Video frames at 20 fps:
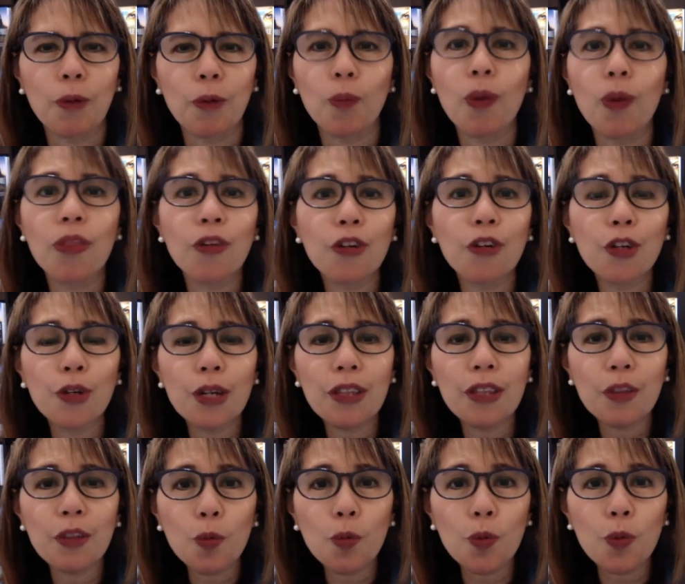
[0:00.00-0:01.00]
whether you're in
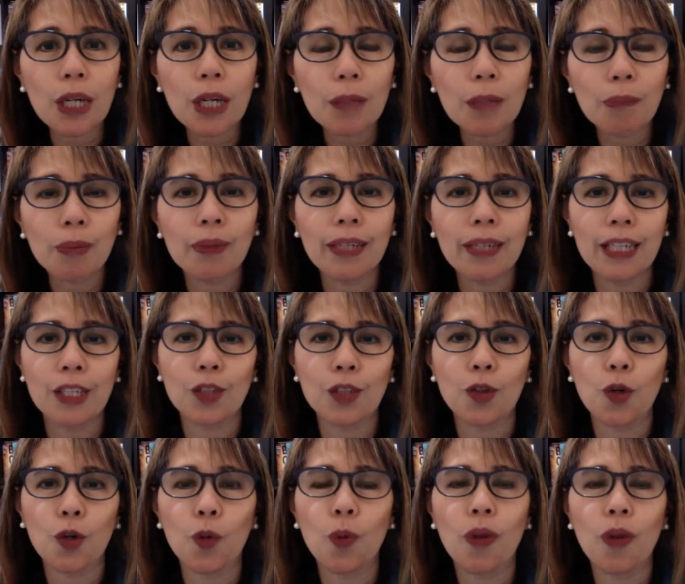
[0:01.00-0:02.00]
the workplace
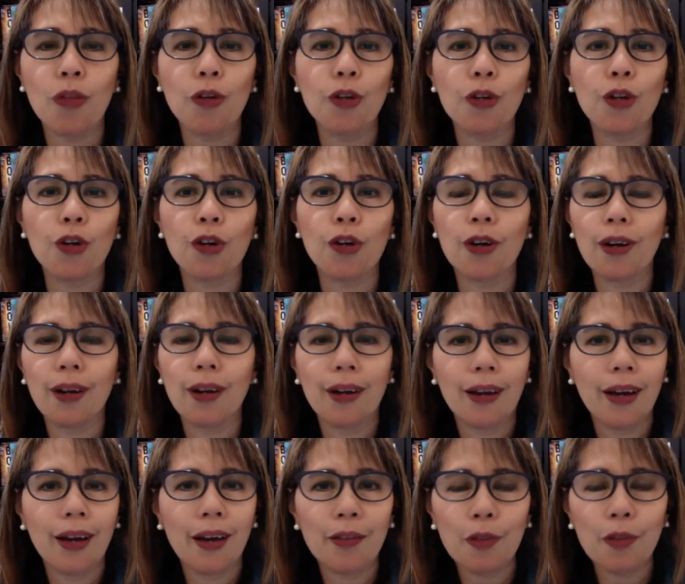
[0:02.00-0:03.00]
or whether you're
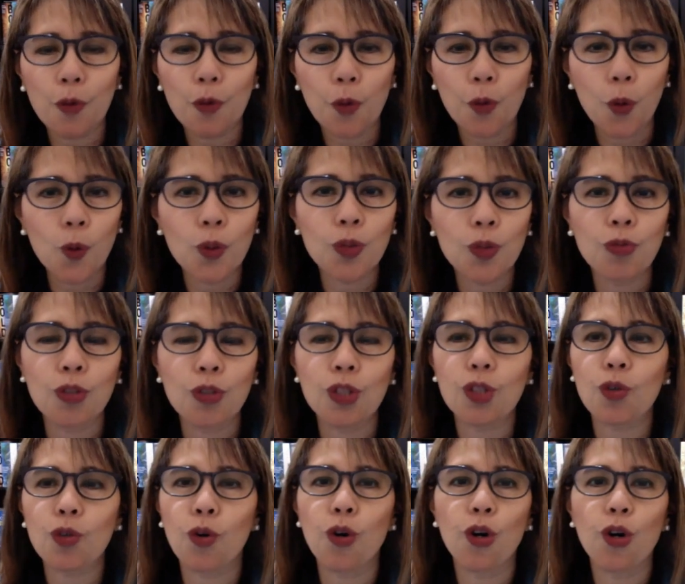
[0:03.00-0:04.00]
at the grocery
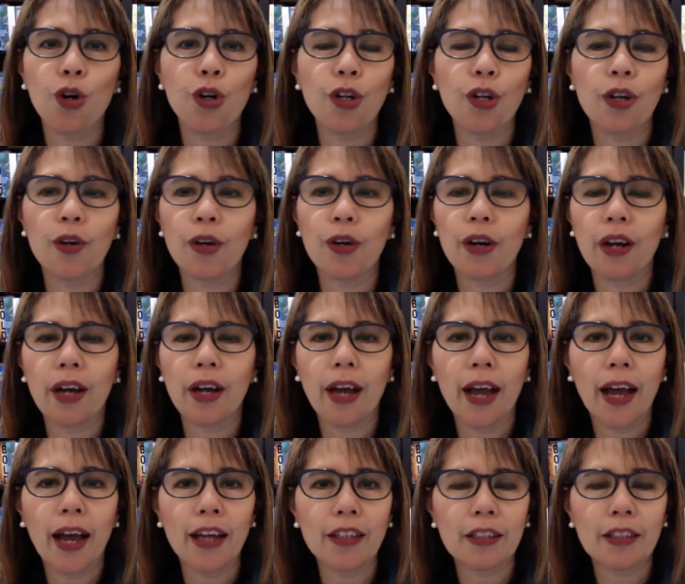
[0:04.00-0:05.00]
store or you're
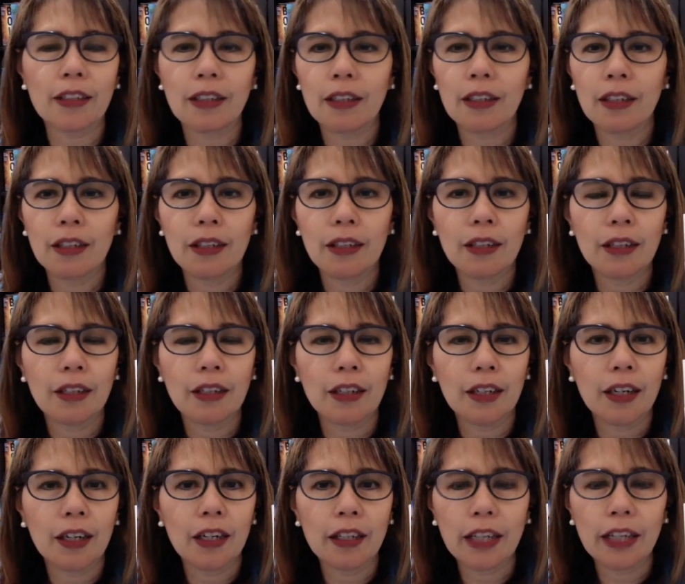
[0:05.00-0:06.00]
at
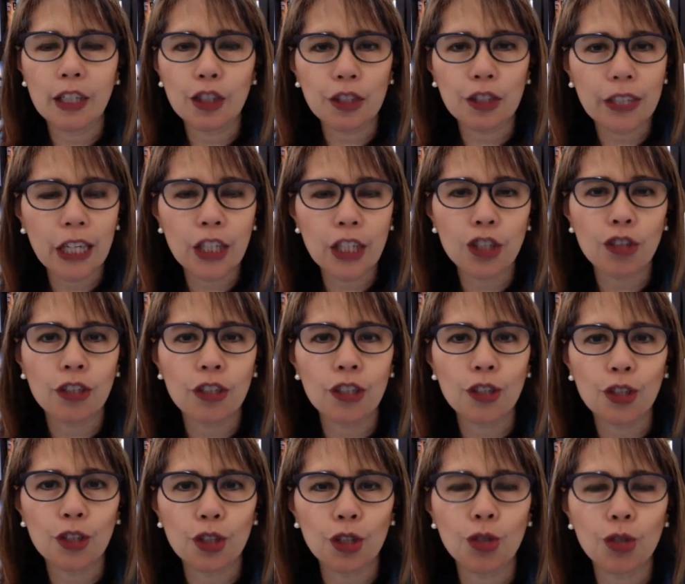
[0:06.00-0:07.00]
an educational
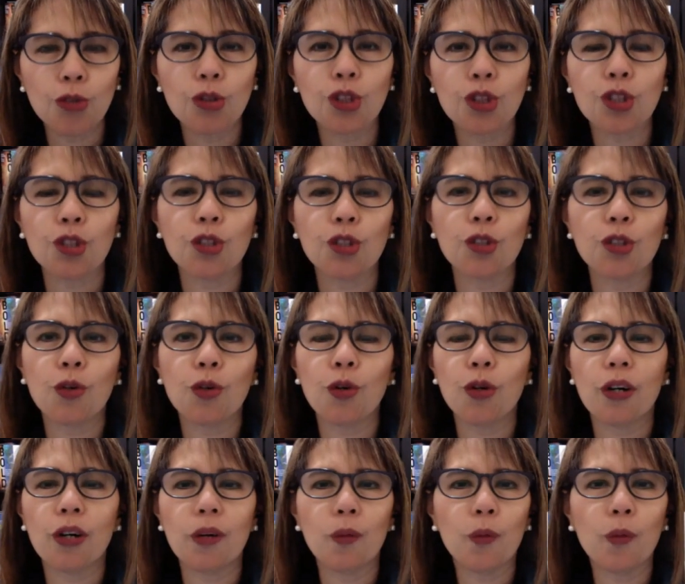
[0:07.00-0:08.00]
institution
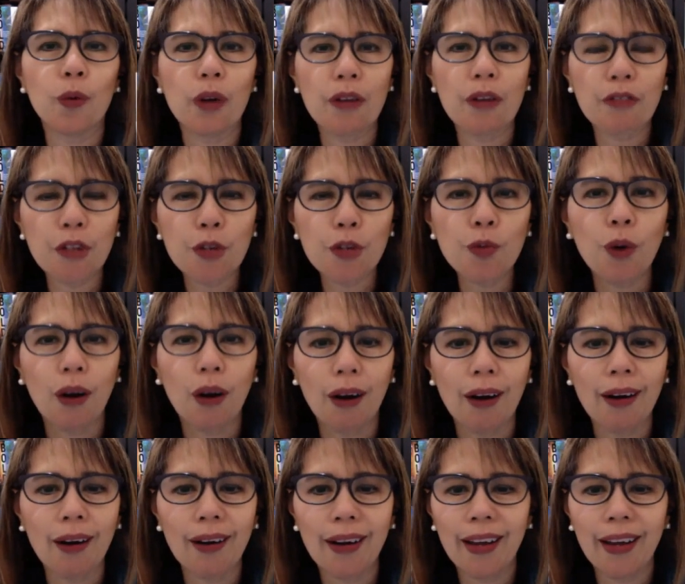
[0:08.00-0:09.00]
or wherever you
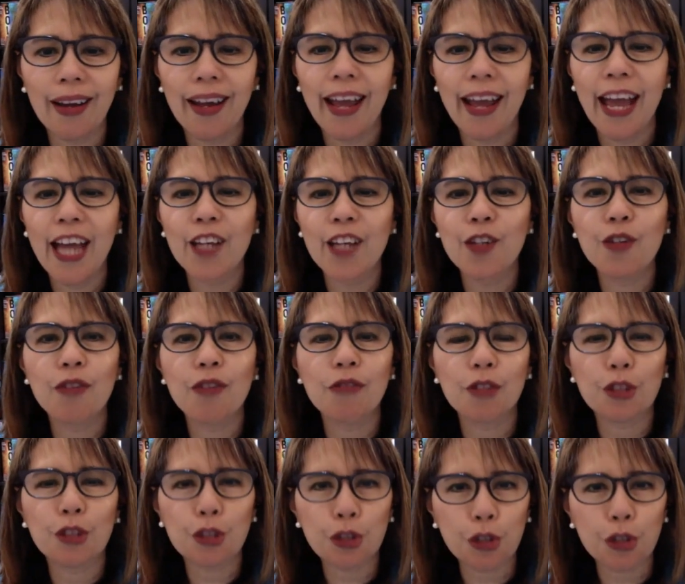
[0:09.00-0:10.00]
are, and you have
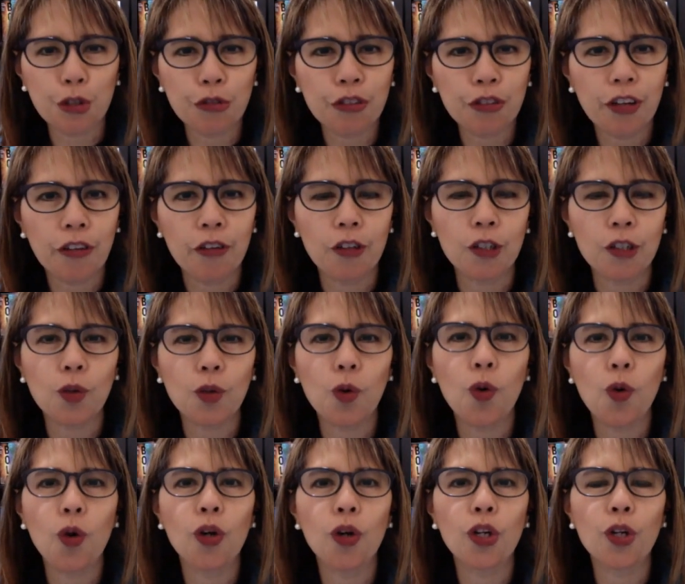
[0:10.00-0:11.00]
served others,
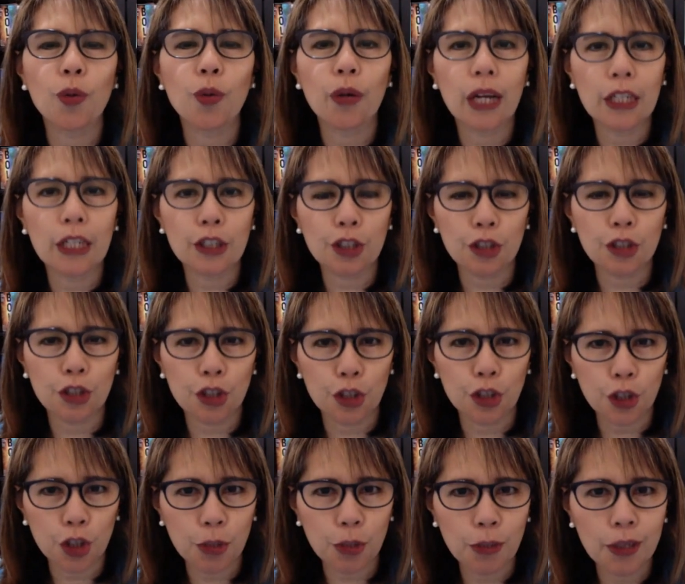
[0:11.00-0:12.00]
or you're at your
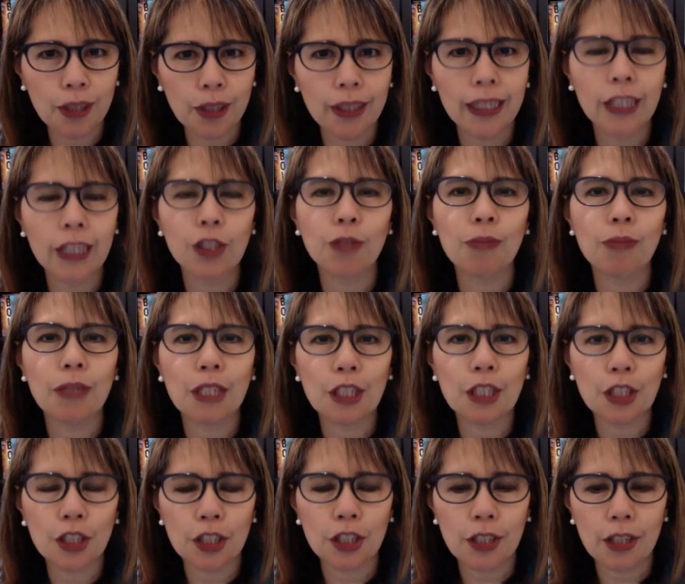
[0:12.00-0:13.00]
church community and you
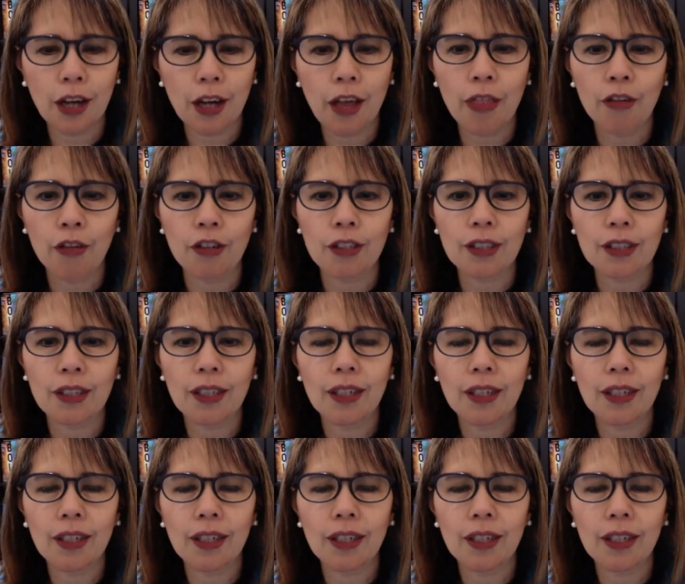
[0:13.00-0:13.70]
minister to others,